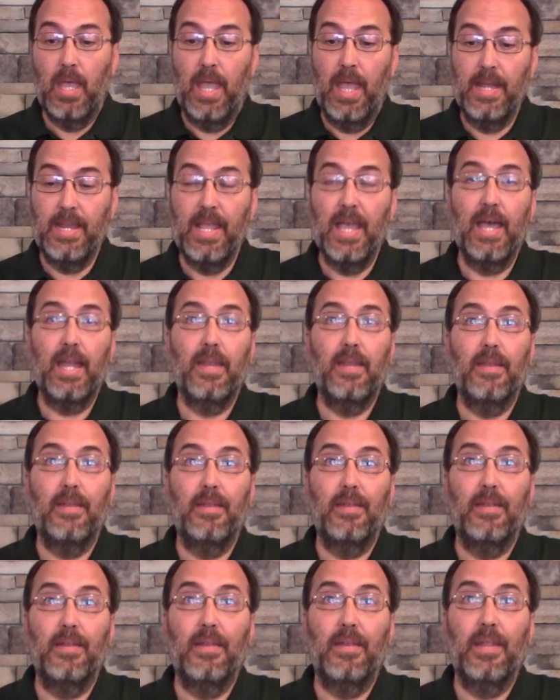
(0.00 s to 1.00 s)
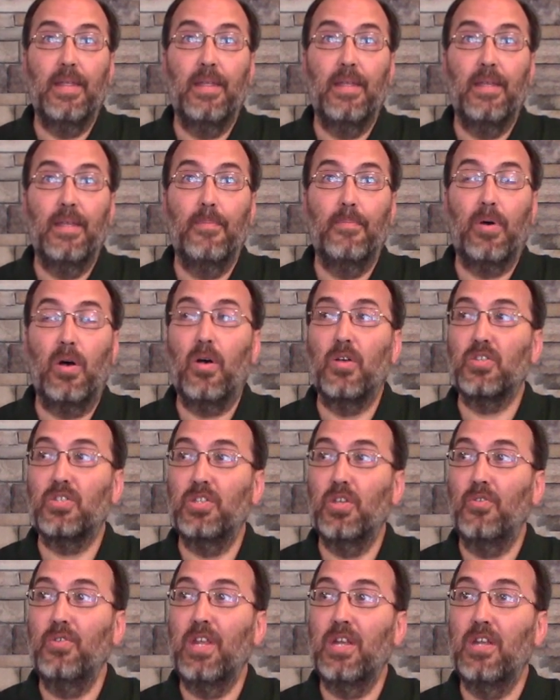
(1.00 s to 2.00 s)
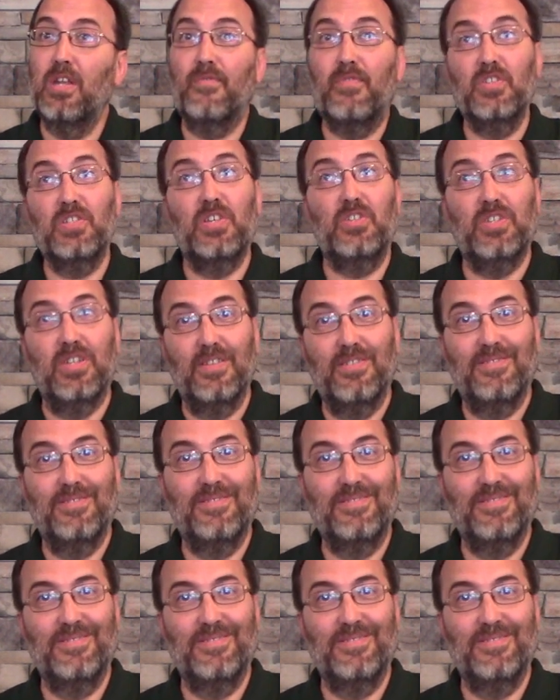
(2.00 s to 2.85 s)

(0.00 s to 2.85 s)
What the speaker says: And yet, Paul still needed a physician.